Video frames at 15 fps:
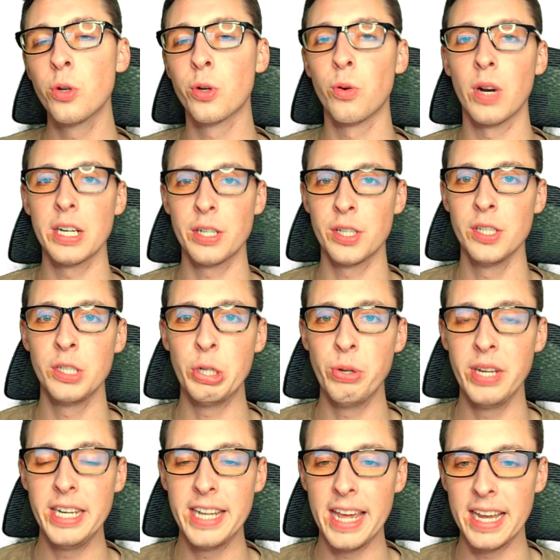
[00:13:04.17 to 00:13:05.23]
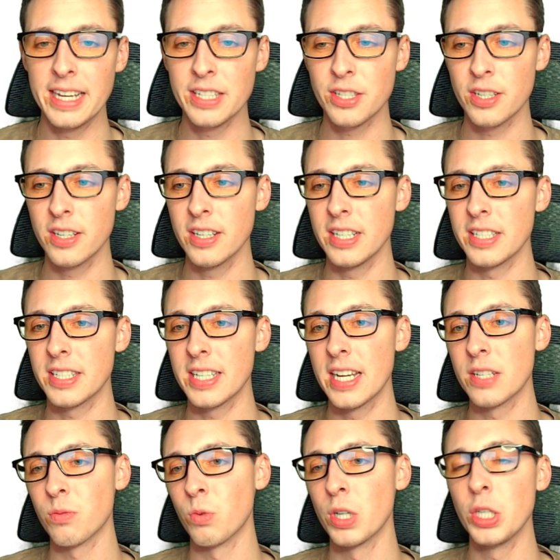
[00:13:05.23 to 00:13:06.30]
questions you need to answer. It
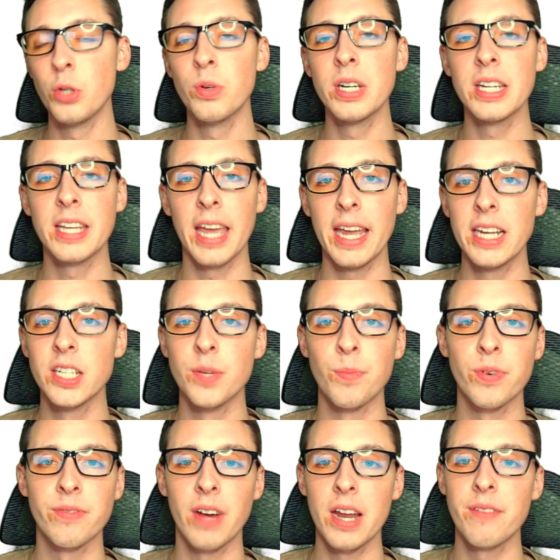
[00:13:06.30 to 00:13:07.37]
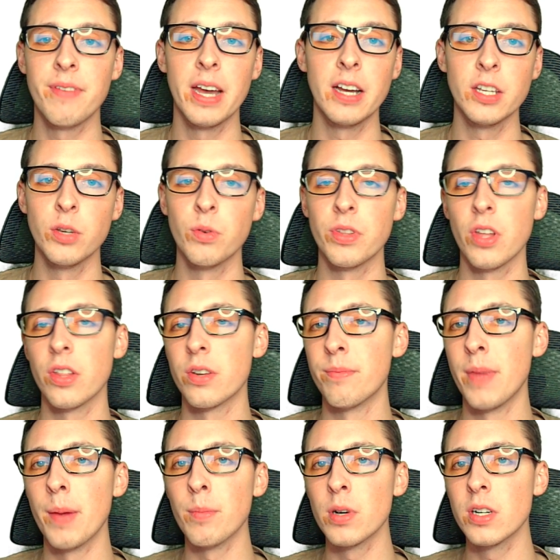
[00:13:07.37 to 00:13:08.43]
says, will you engage and provide value with other
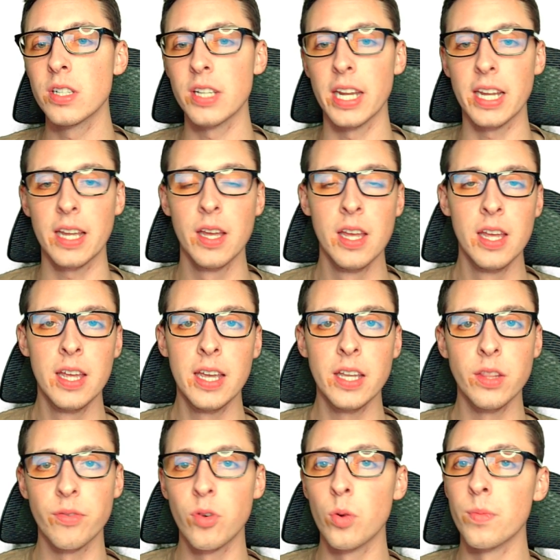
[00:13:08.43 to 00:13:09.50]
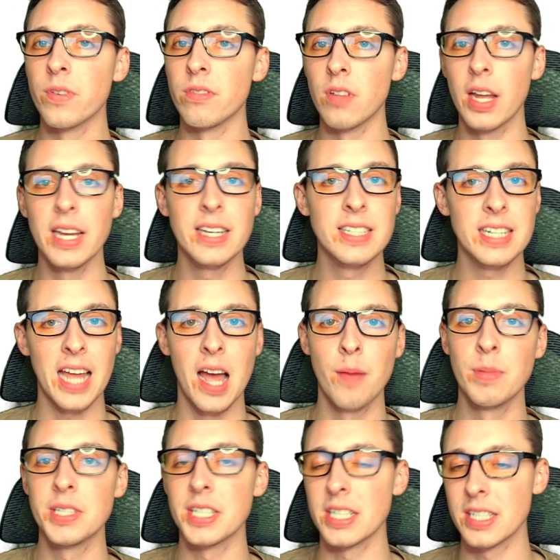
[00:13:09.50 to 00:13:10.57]
members, like in the form of likes,
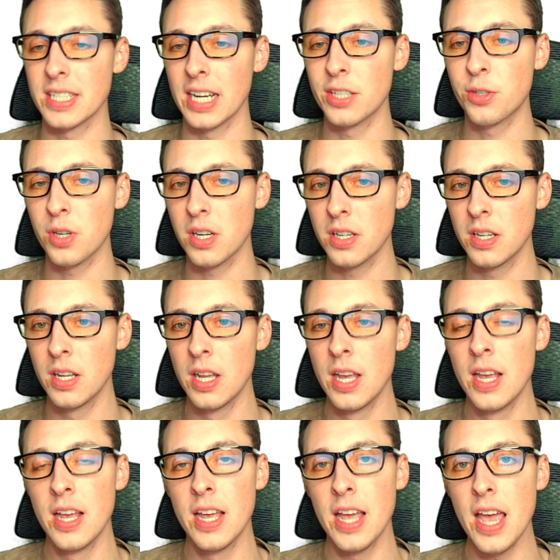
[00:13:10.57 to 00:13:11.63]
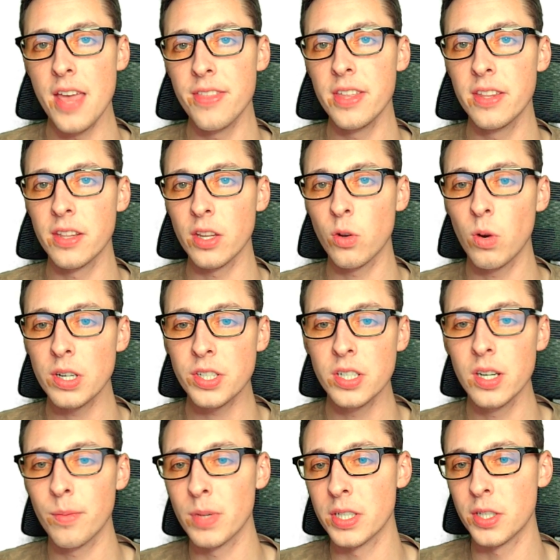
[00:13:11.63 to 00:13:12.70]
comments, etc.? And then question
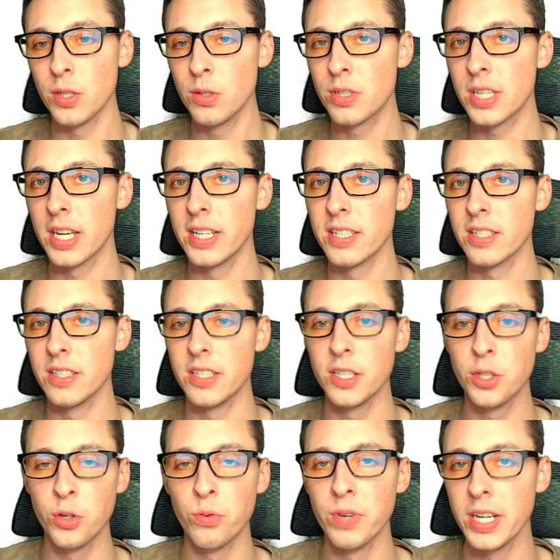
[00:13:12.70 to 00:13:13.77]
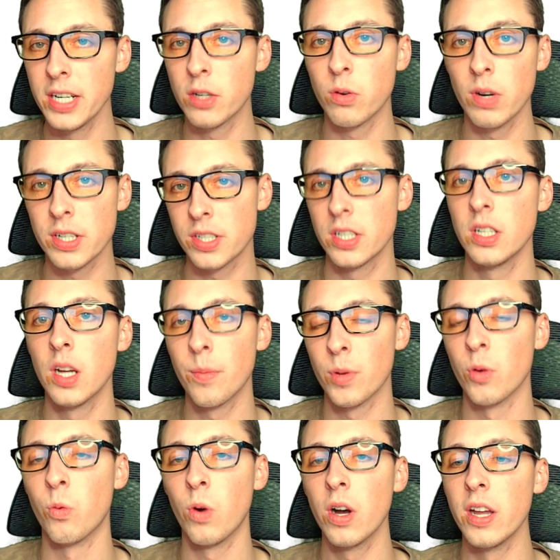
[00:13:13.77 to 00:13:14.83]
number 2 says, did you read question number
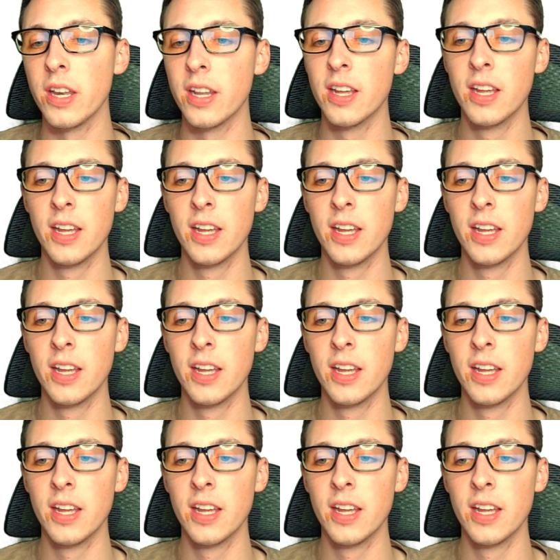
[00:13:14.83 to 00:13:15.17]
1?